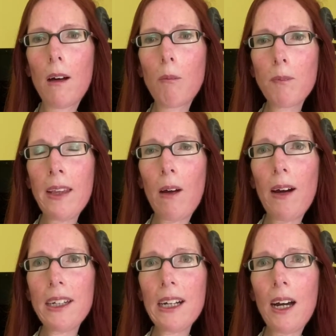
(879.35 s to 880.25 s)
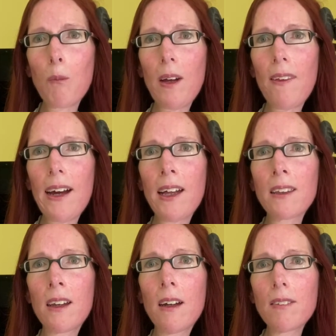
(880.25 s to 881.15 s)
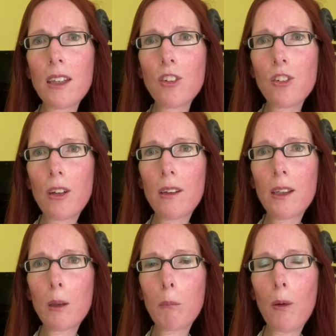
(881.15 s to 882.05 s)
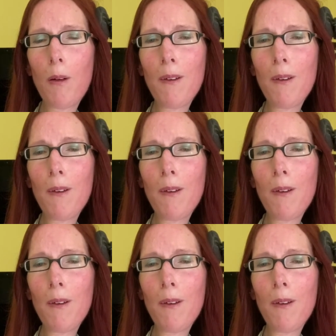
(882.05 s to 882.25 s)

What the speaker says: now I can't wear that t-shirt anymore.